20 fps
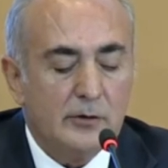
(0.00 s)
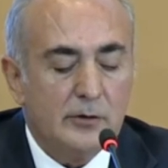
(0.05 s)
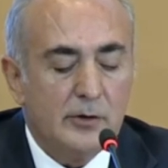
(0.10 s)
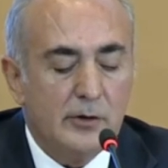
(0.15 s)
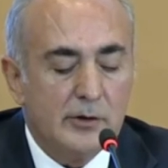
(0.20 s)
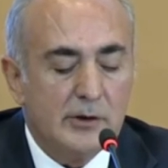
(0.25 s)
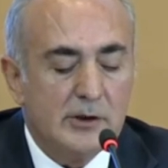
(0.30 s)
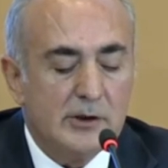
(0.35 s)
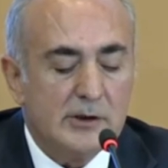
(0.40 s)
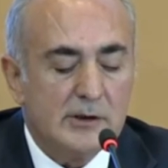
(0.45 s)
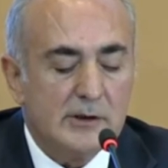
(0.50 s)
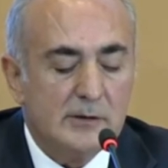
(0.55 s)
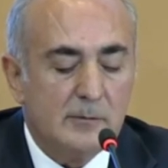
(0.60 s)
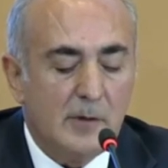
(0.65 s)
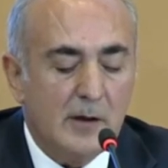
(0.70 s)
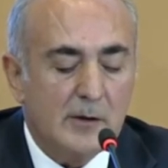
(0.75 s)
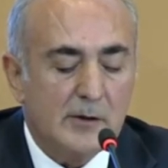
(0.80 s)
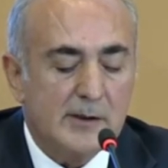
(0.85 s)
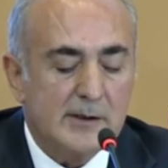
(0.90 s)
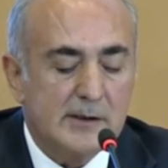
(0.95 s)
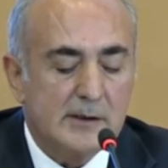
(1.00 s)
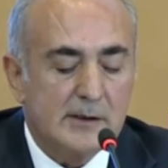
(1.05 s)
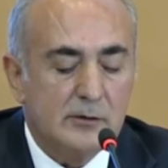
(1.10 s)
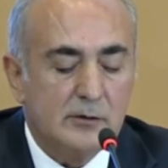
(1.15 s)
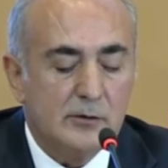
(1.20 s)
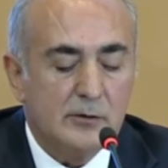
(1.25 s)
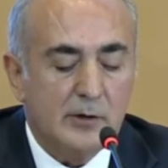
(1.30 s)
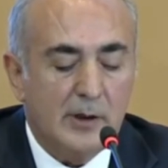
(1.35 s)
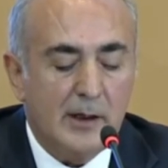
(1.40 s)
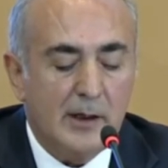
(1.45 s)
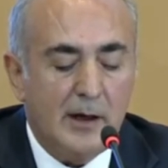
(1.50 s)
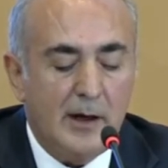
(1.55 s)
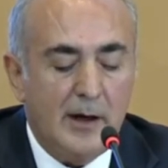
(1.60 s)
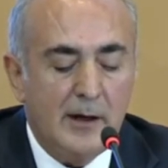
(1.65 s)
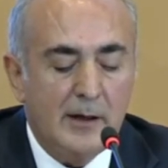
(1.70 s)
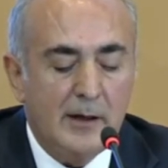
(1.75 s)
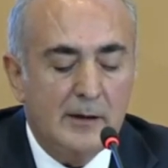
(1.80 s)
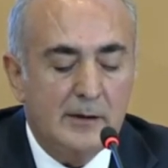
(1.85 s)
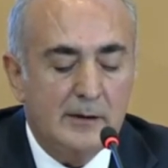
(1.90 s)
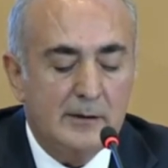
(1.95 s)
Turkish democracy to a
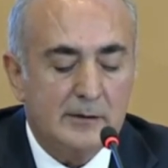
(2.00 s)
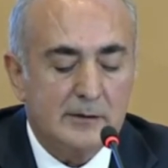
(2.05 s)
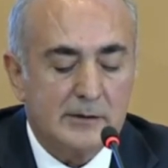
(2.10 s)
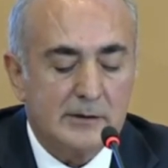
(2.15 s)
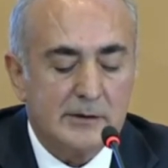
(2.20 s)
higher